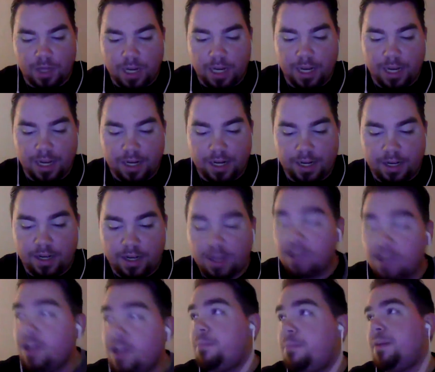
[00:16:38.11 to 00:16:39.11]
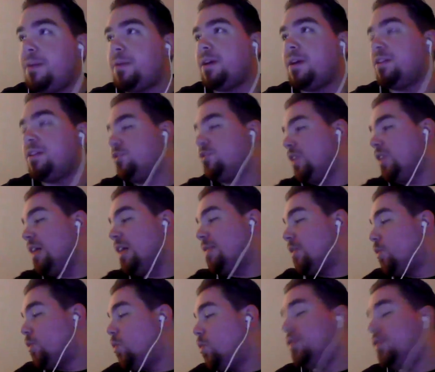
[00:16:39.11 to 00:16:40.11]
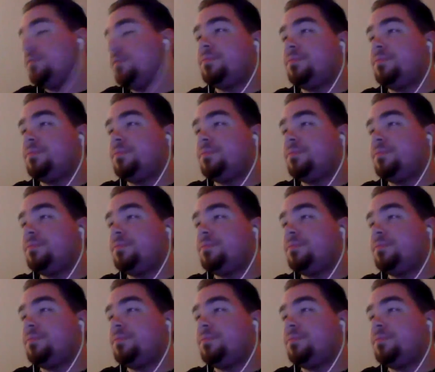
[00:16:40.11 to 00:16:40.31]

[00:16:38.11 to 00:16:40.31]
And beat Maryland, so 11-1.